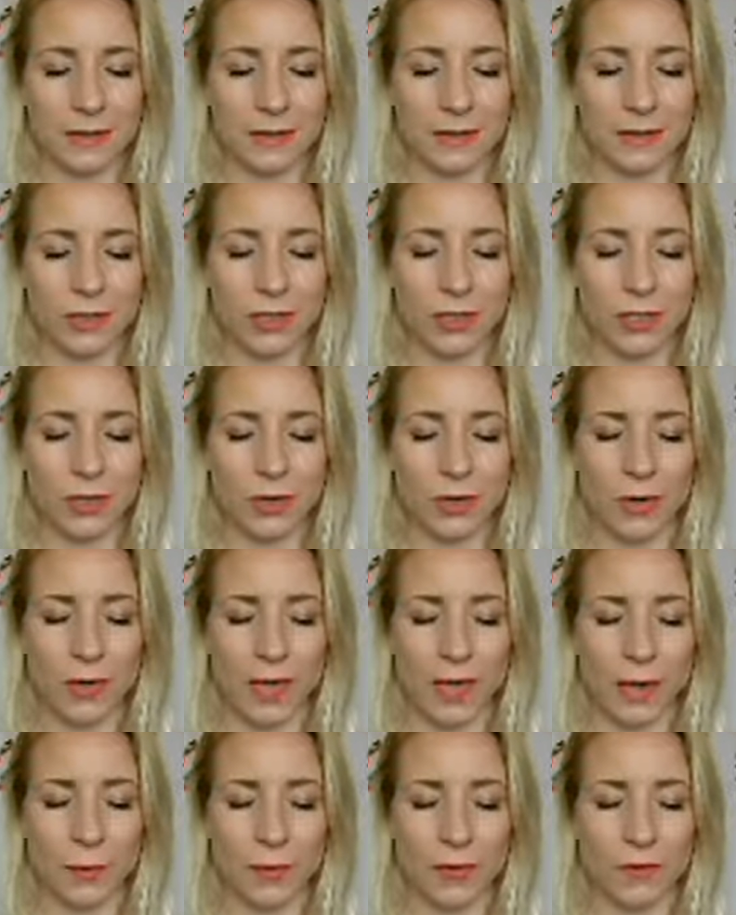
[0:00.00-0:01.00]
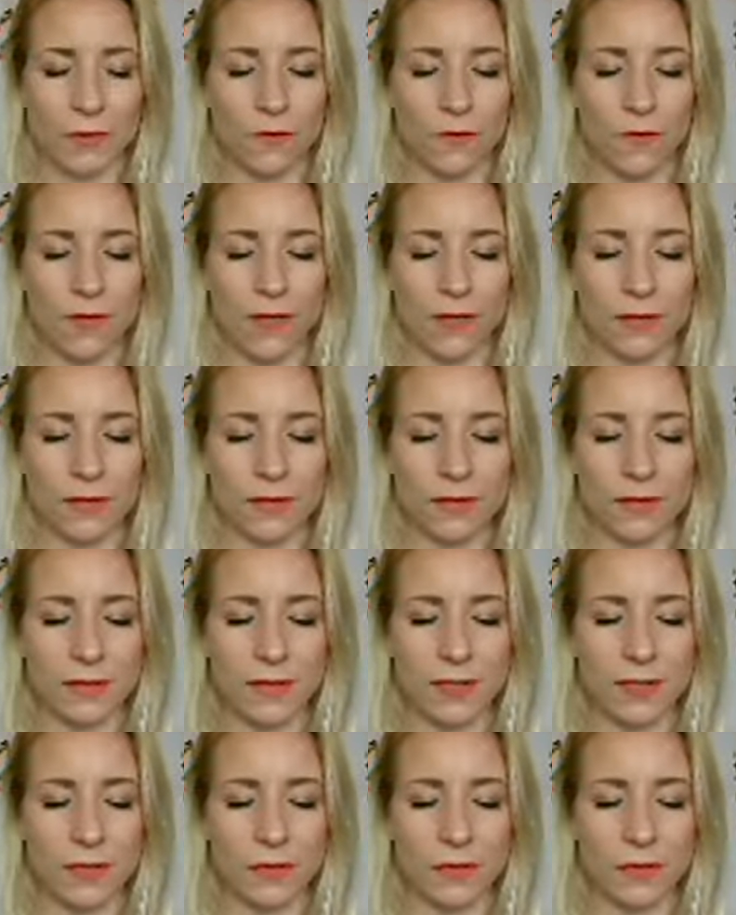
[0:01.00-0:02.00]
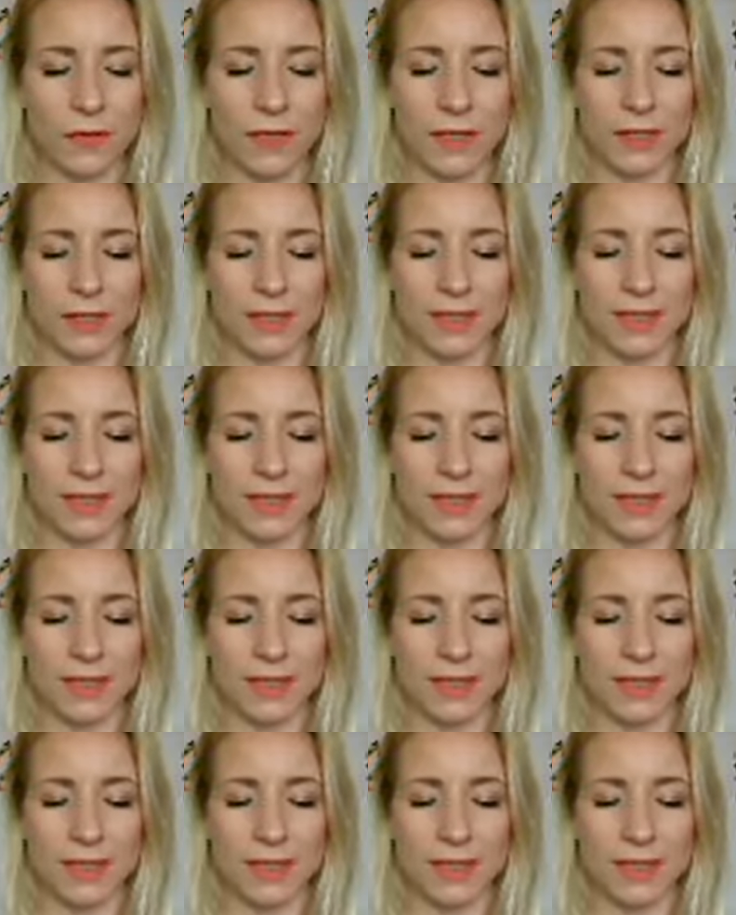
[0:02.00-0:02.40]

show you how it feels to feel